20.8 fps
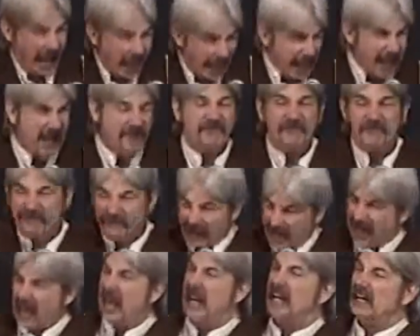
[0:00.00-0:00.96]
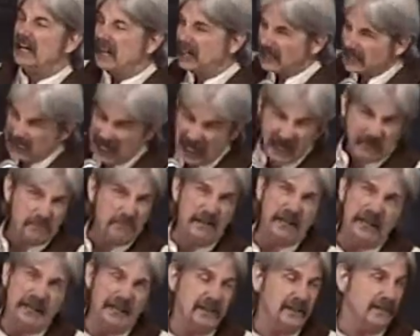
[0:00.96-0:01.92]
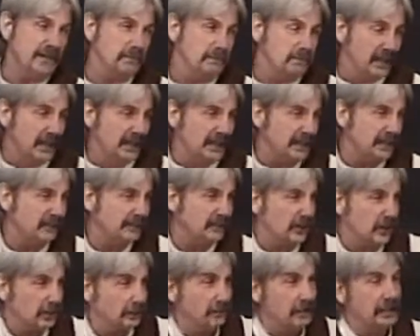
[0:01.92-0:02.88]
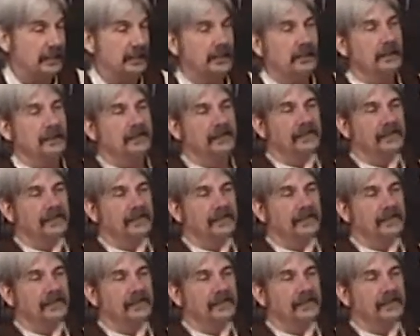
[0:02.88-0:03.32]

I finally got many that believe on me.